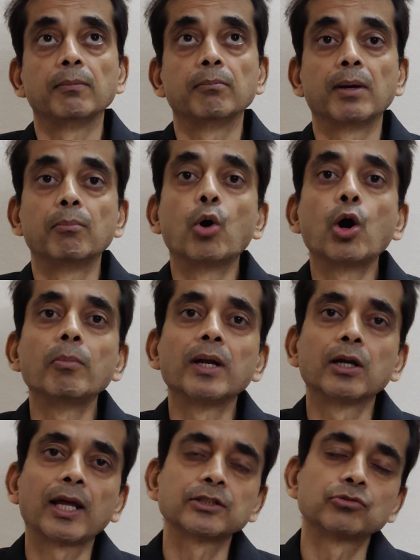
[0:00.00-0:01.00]
My mom
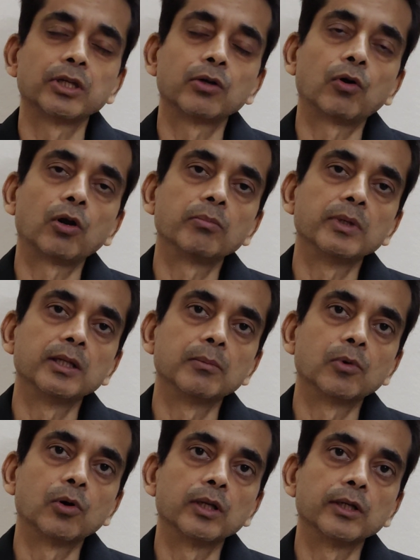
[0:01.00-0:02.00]
had actually called me in the
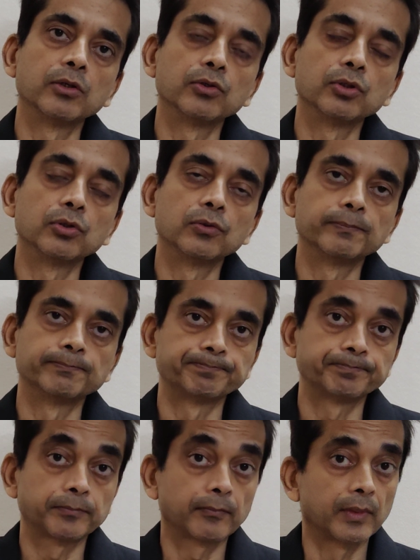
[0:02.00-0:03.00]
morning to
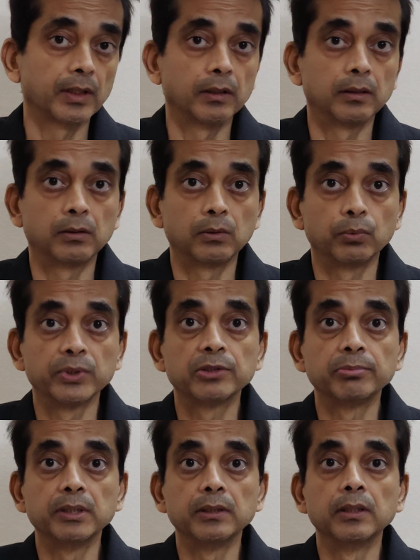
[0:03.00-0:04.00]

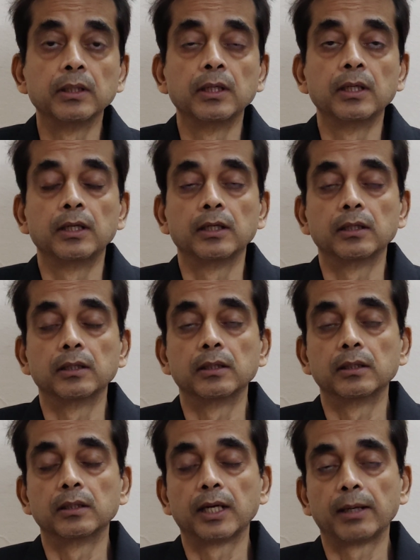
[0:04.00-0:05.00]
wish me
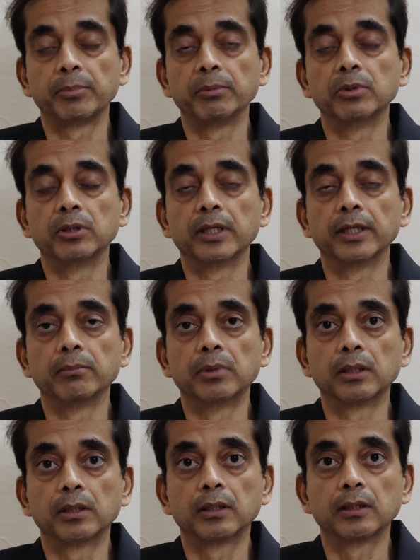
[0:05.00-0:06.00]
happy birthday,
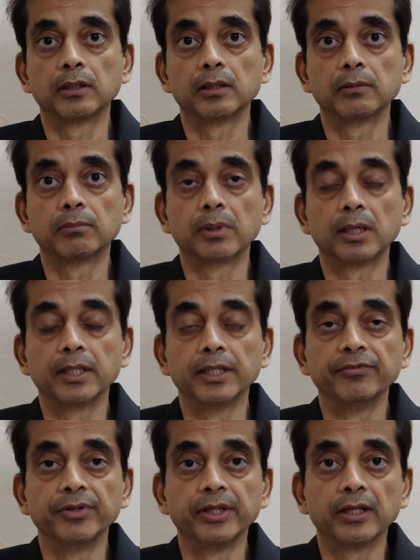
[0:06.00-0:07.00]
but by
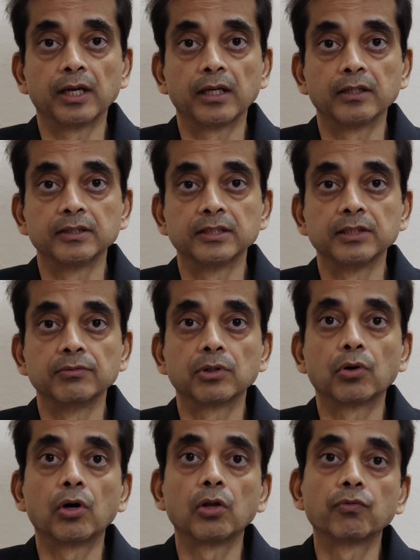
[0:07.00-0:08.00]
evening I receive a
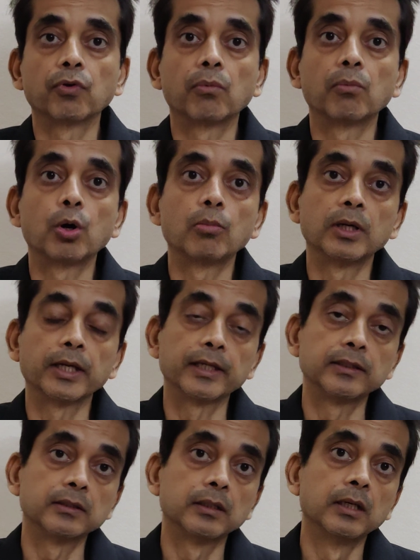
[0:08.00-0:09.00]
call from mom
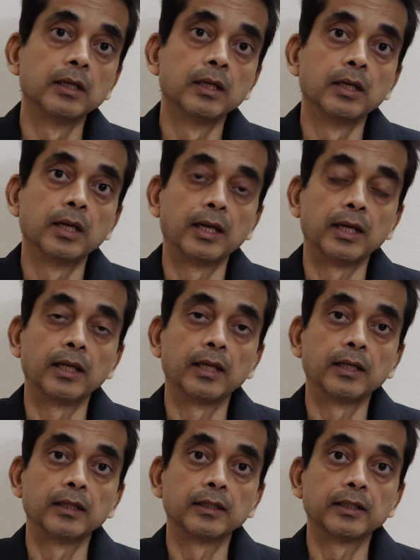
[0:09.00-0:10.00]
again
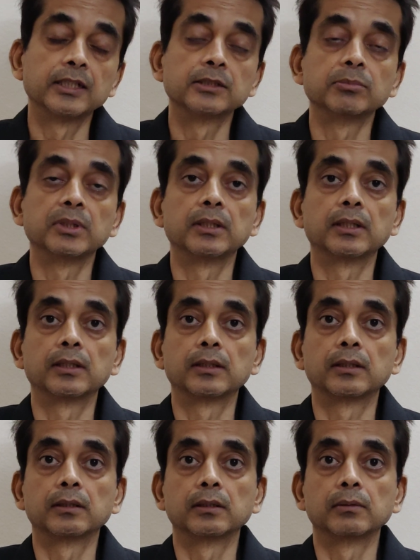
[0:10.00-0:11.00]
and tells me
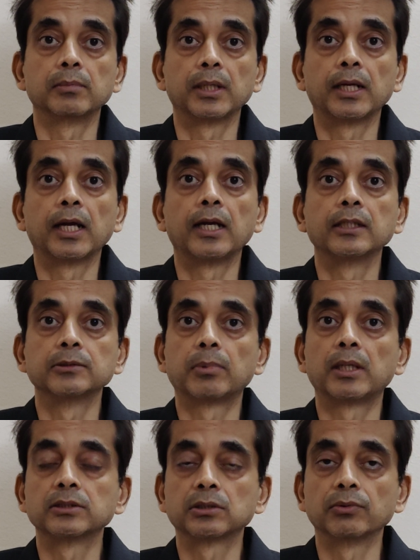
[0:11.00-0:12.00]
that my dad has
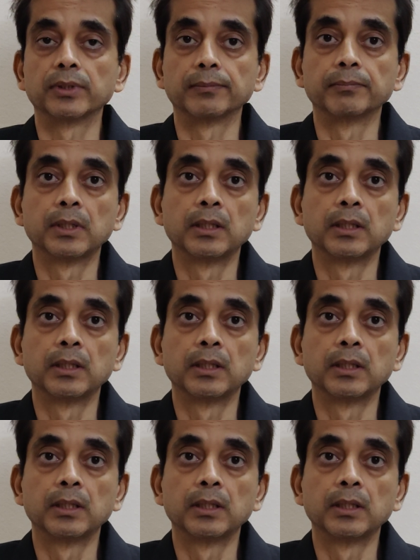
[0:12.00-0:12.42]
passed away.